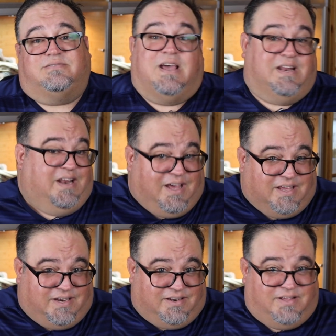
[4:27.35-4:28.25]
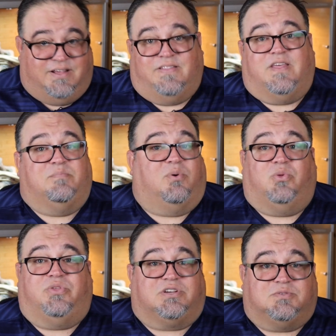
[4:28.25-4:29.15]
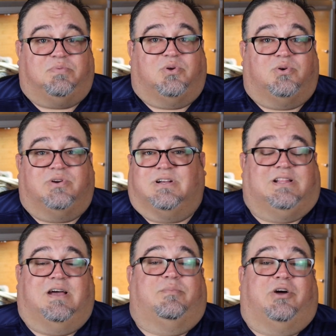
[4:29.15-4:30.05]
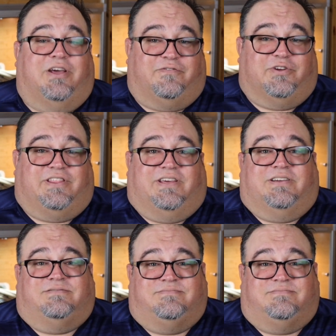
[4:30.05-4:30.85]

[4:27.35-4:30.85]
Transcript: At night, they both explore and climb on everything.